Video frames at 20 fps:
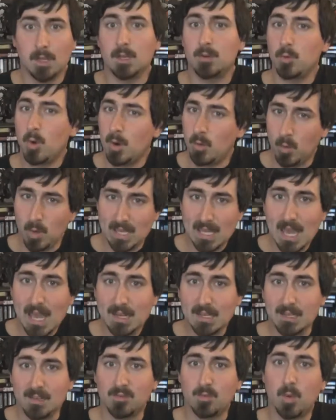And what we
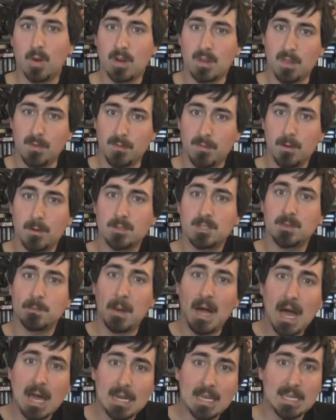get is one of the first
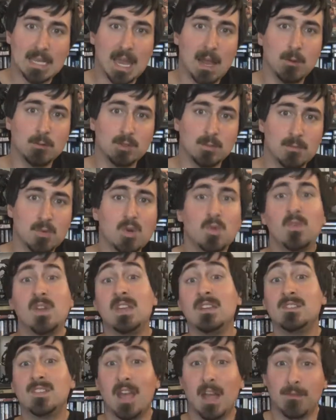body count
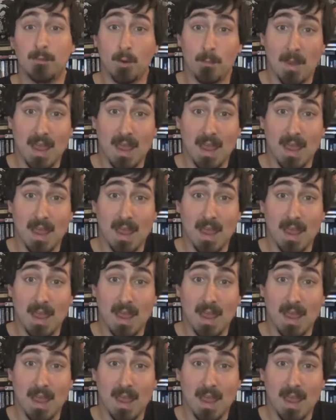movies ever